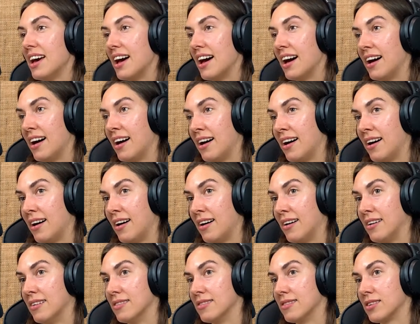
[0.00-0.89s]

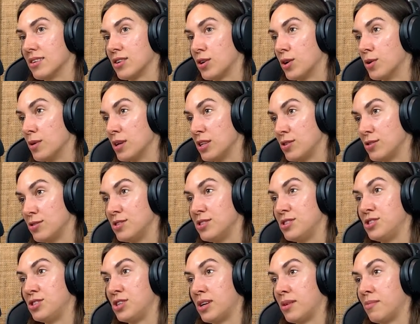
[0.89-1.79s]
Uh, going to
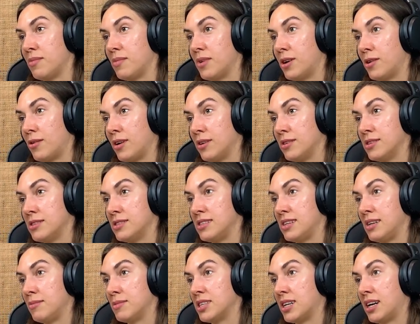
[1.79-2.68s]
the gym around the
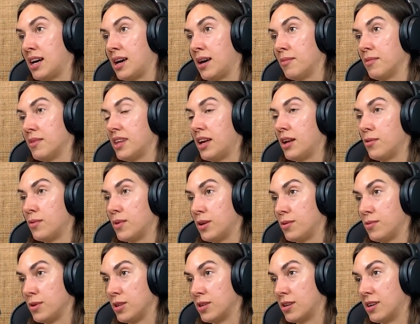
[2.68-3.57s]
same time. Then
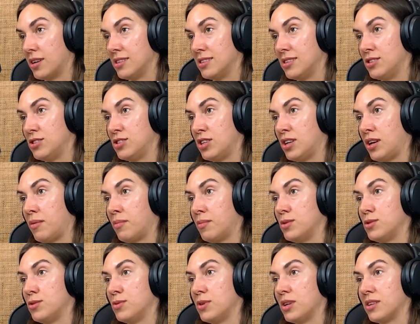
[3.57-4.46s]
when we are at the
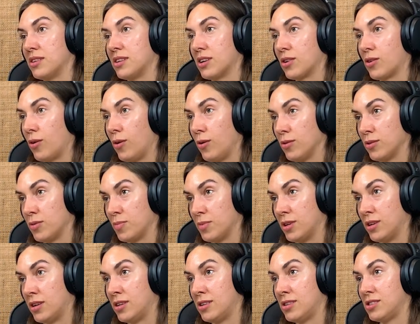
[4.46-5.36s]
gym doing the cold
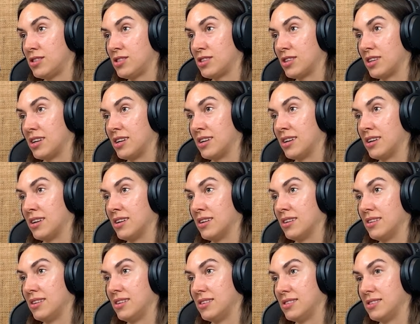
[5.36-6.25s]
plunge,
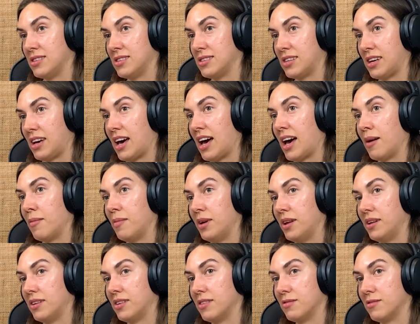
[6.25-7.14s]
uh, this is a
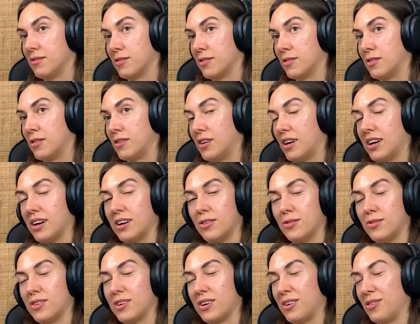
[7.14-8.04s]
habit for I
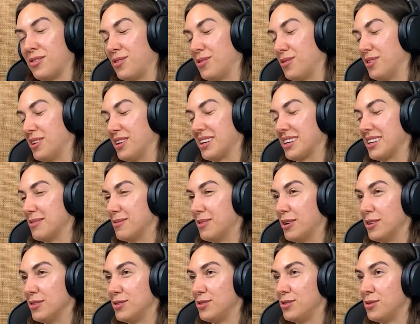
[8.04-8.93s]
don't, I don't know like
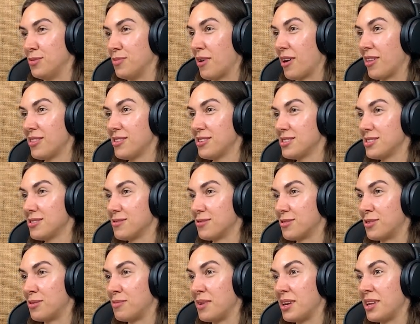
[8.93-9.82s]
about two months
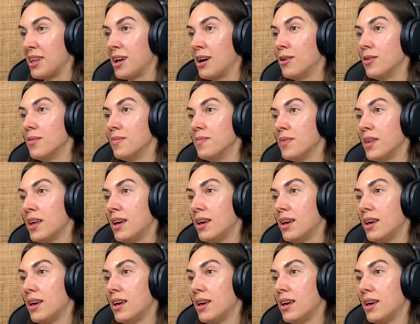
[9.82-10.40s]
for me now.